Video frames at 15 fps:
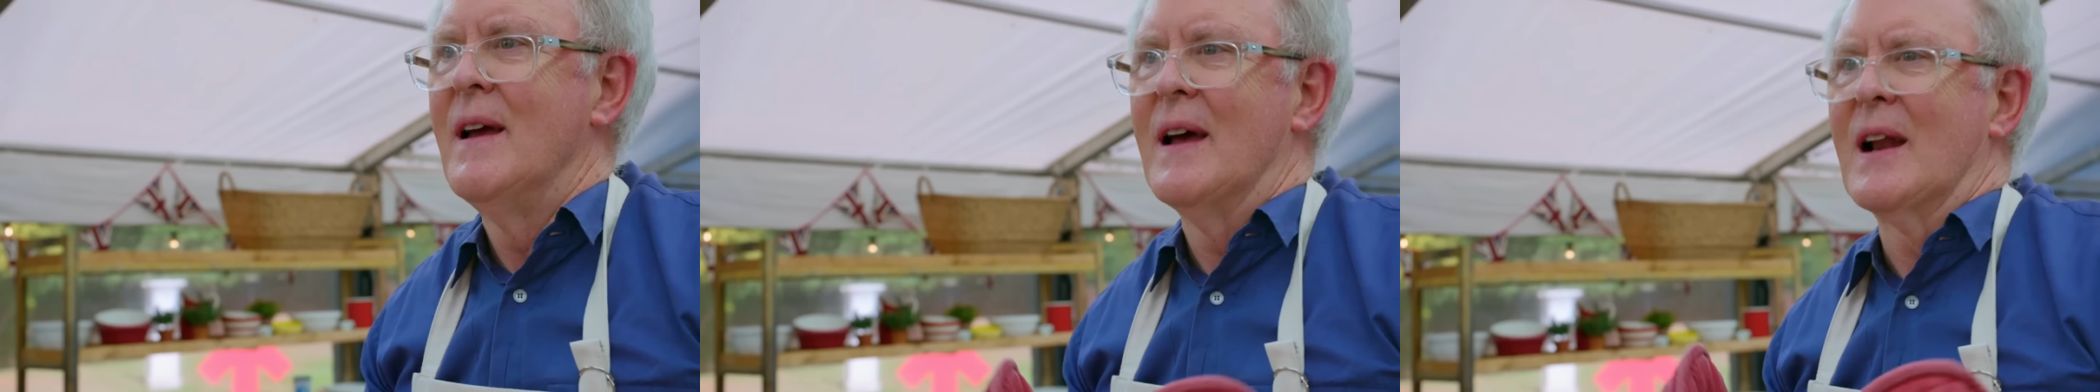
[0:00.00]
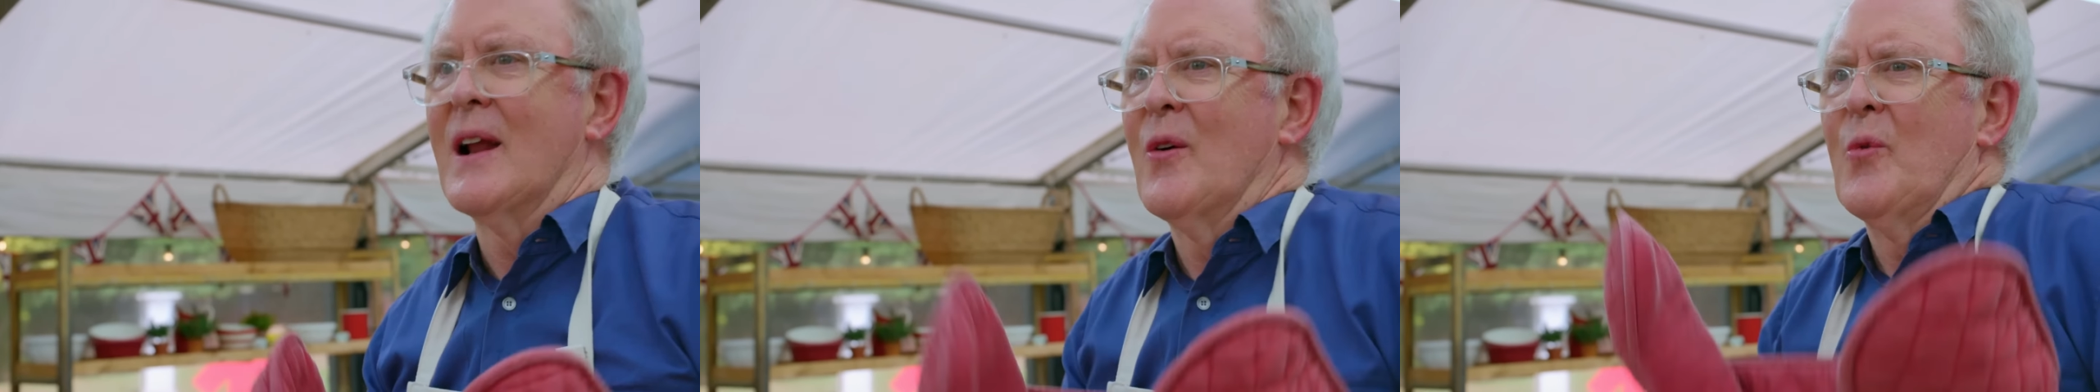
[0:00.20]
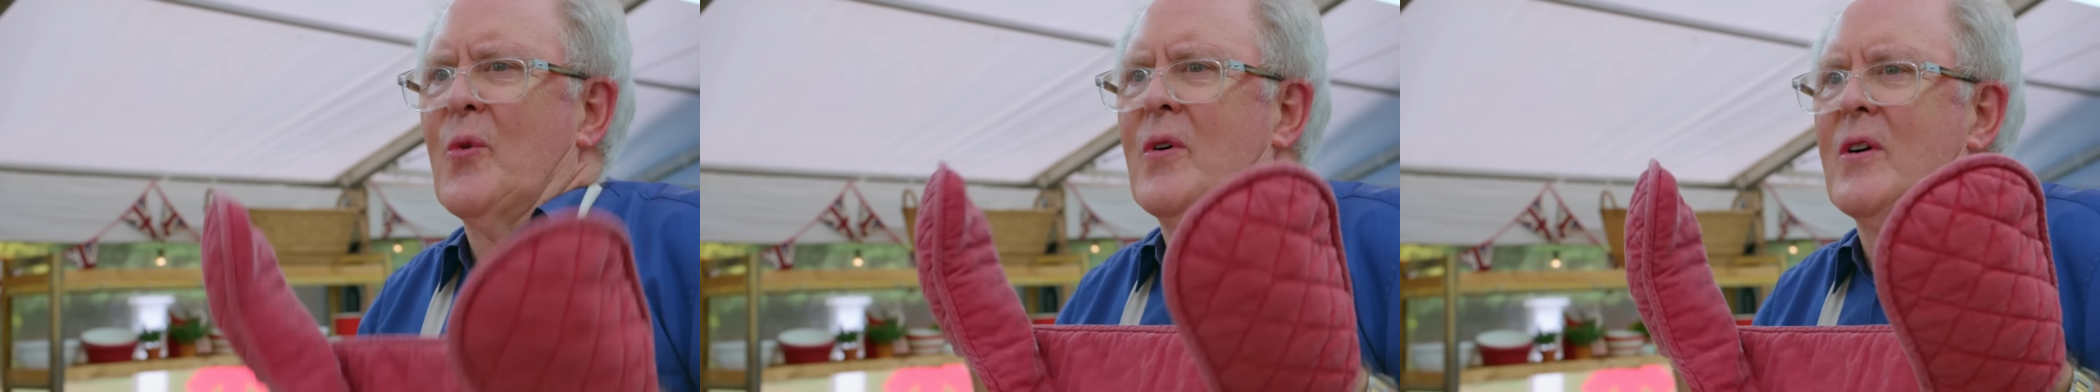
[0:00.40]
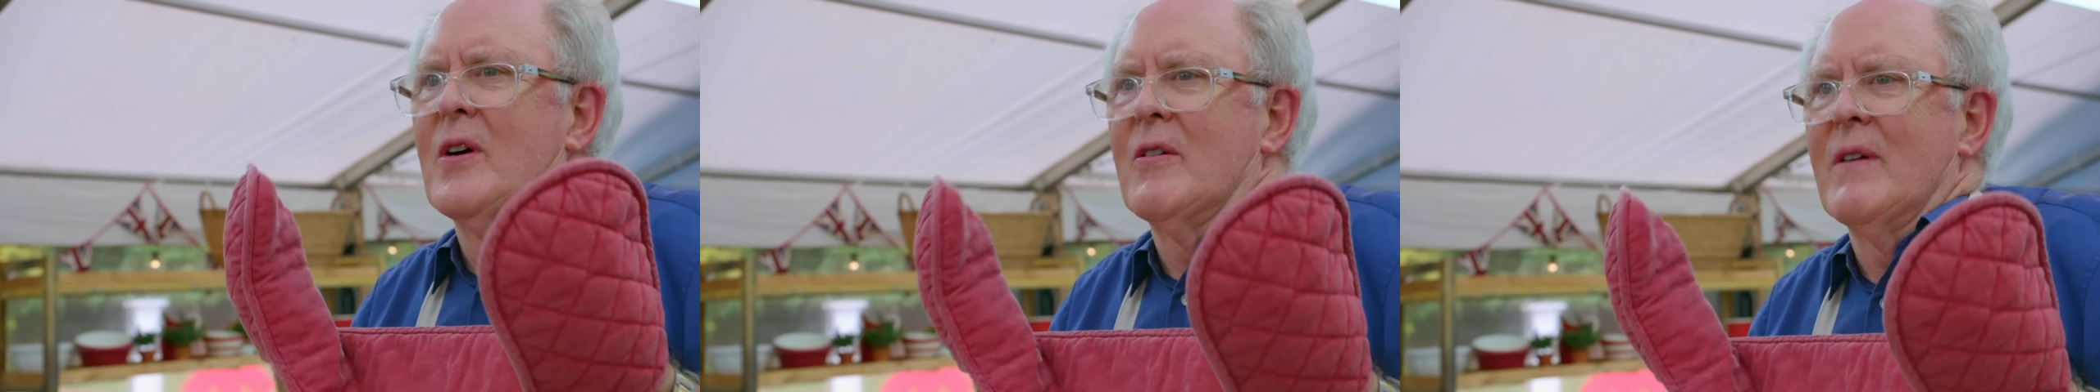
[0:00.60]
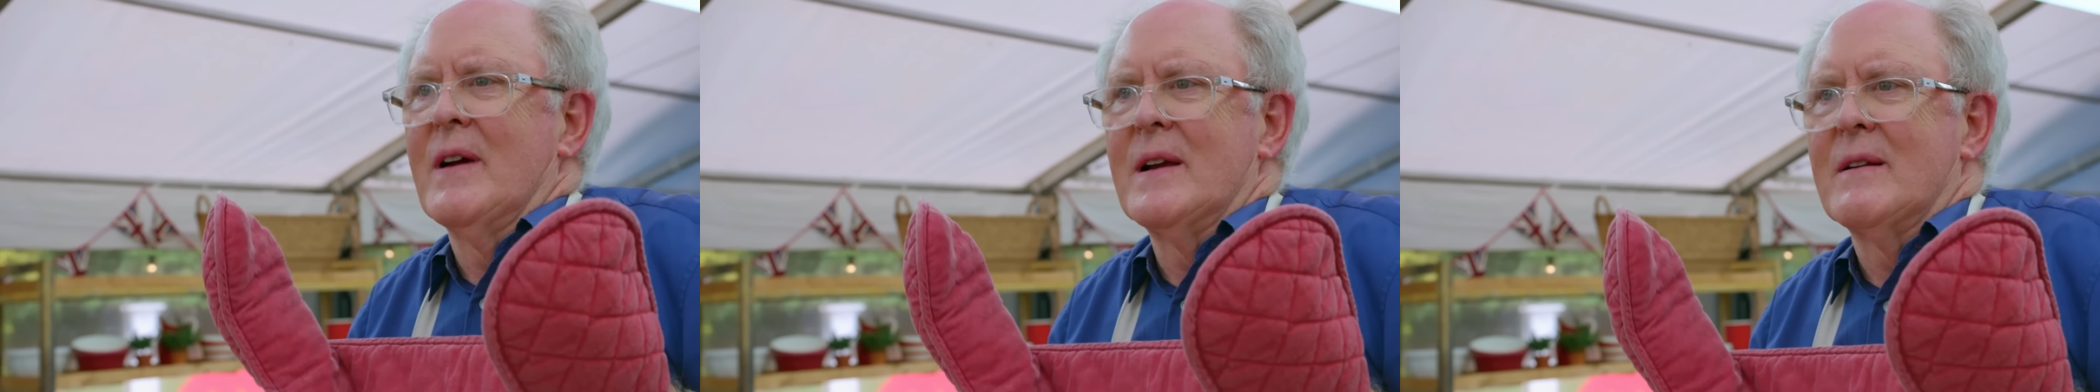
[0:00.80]
And I wore a
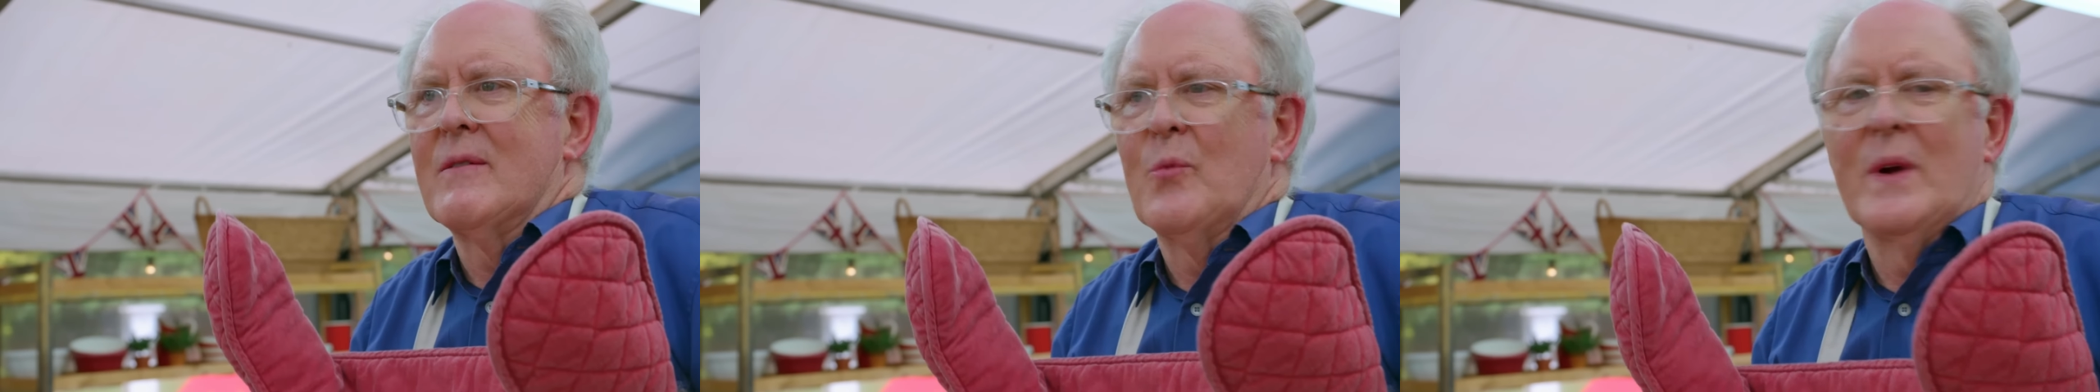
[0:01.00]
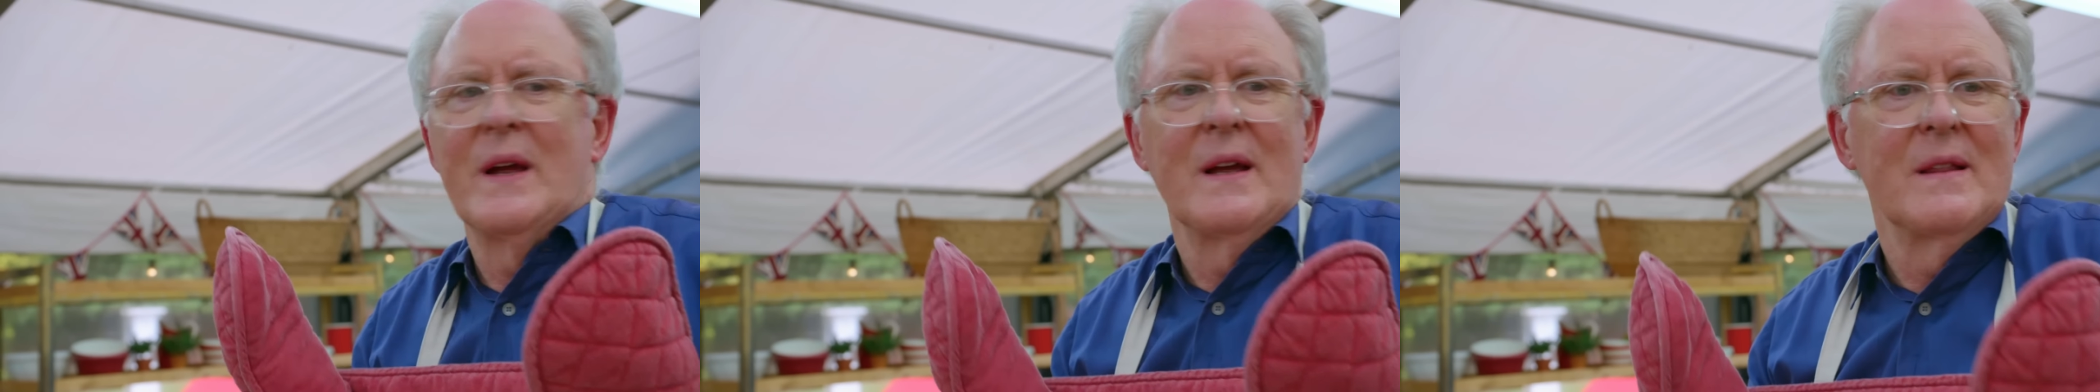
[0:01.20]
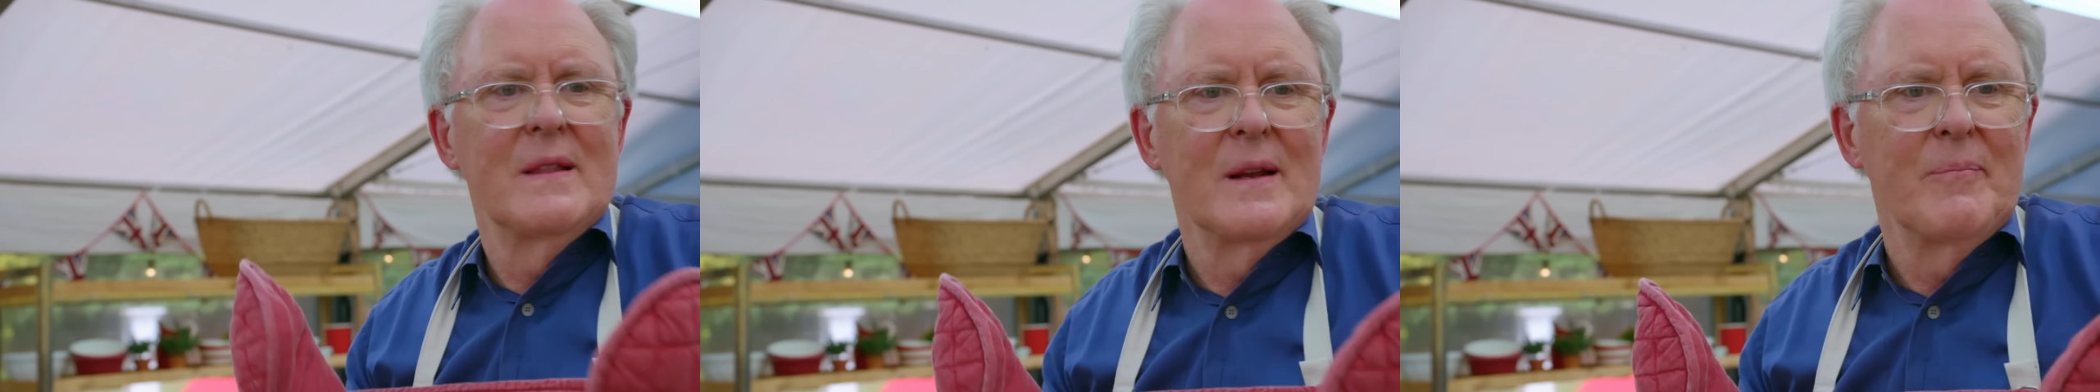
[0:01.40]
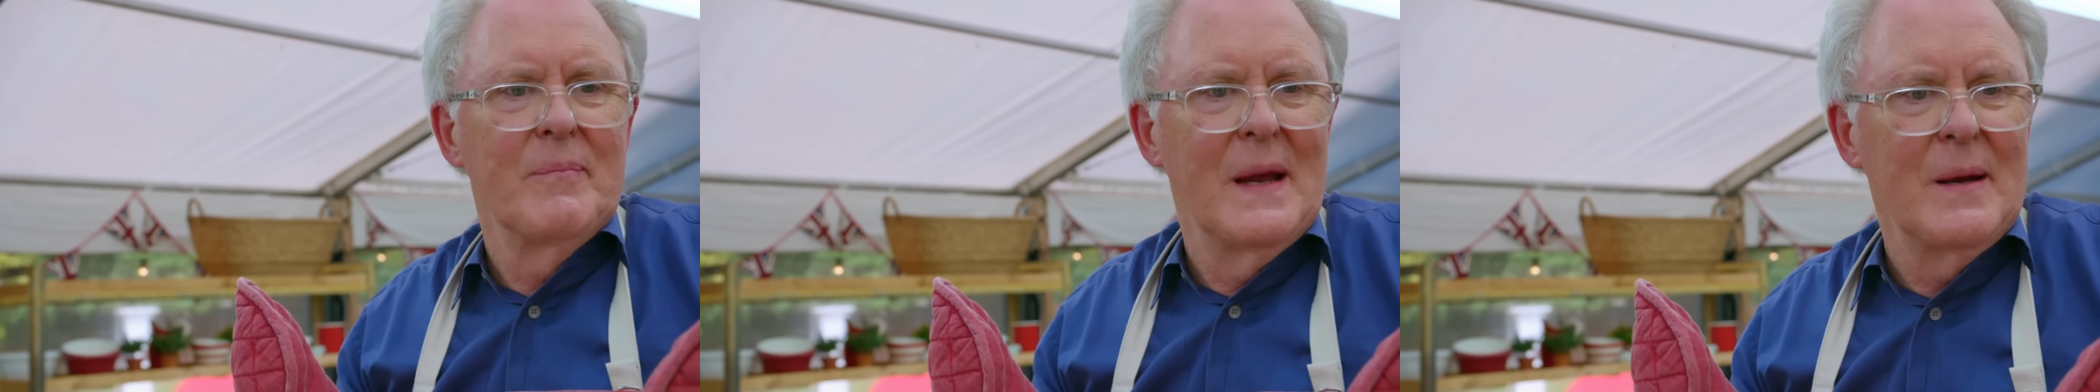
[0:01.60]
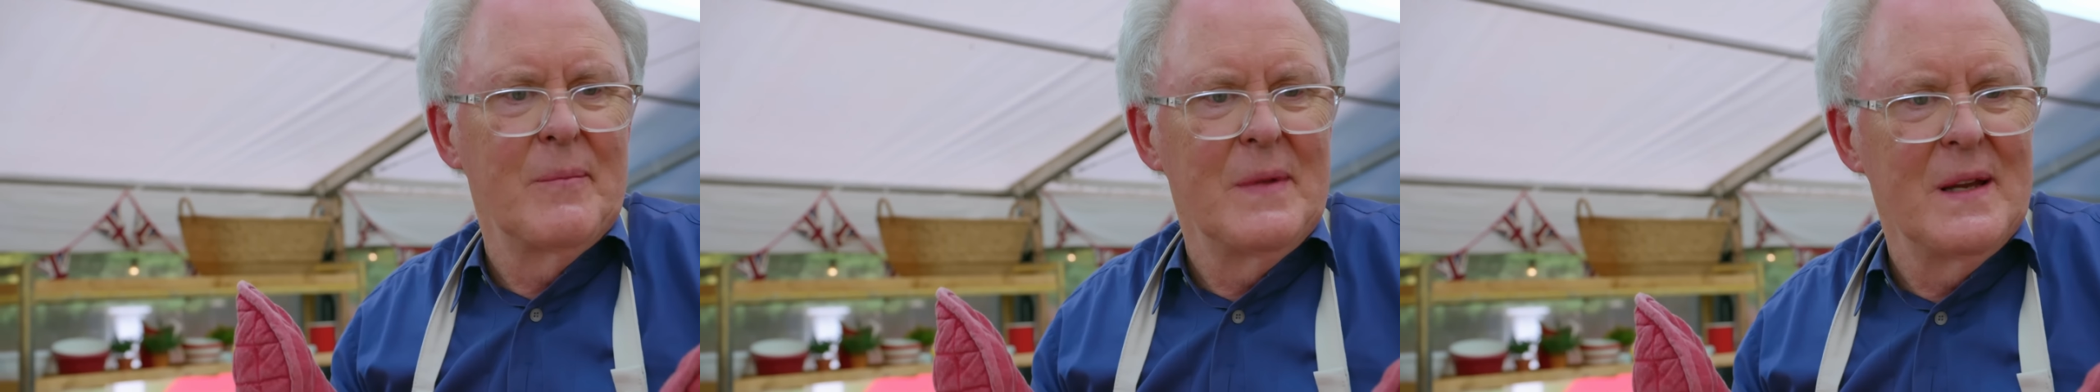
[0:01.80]
great wig that
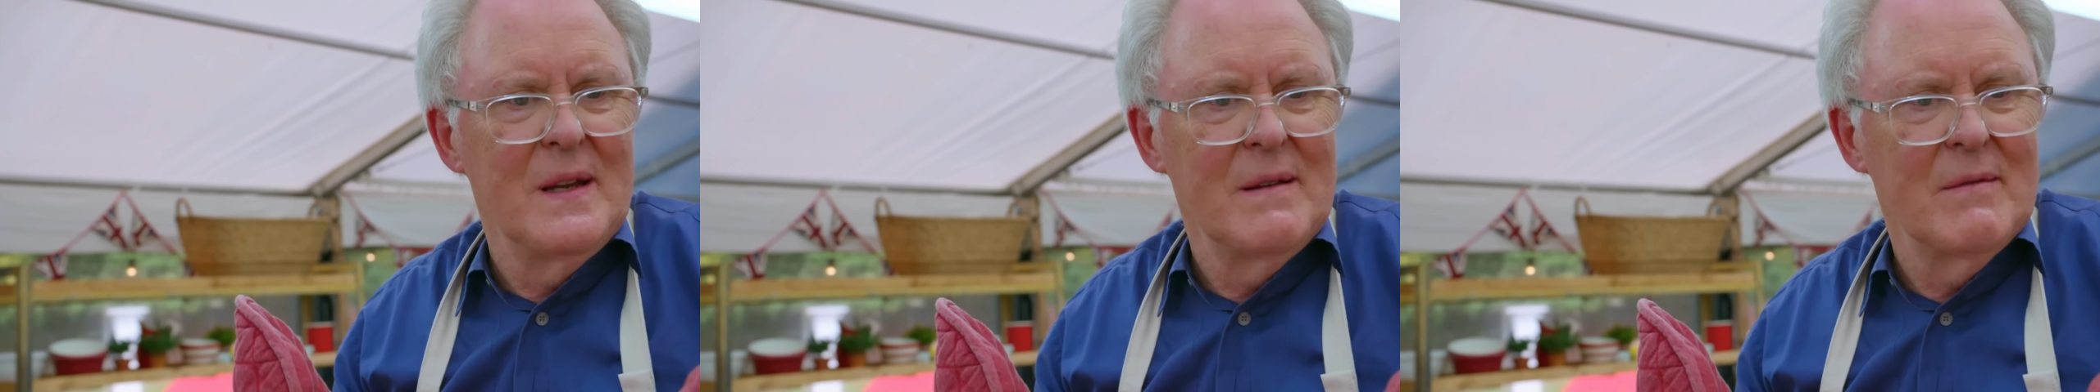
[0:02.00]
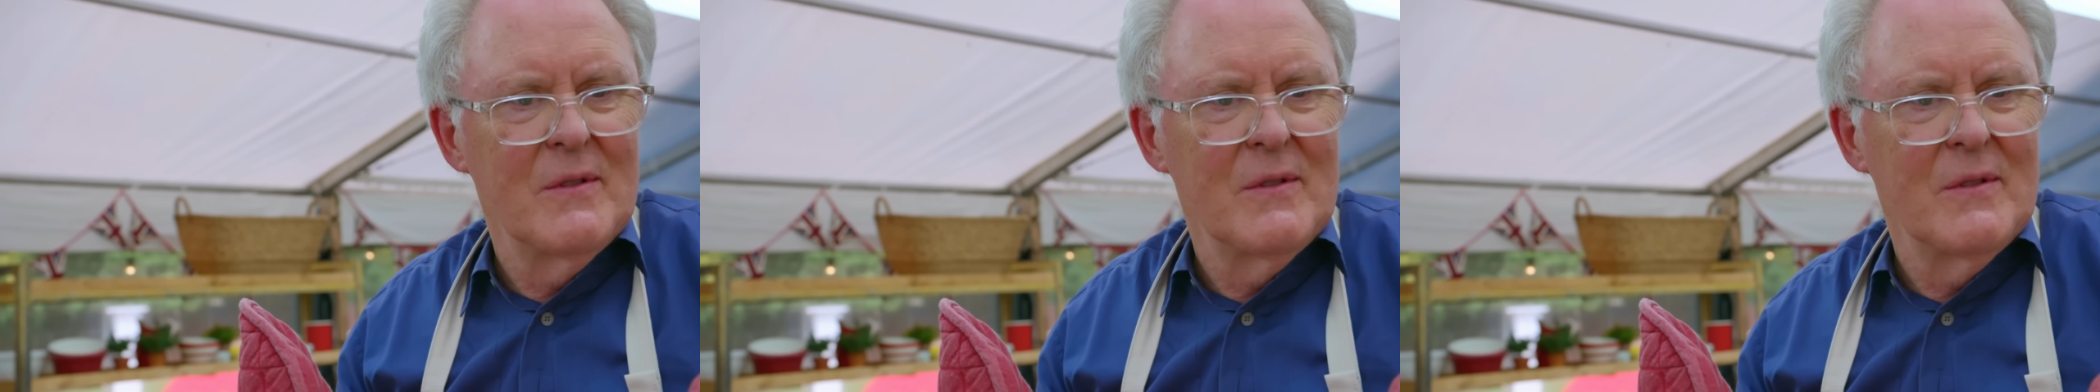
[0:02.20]
made me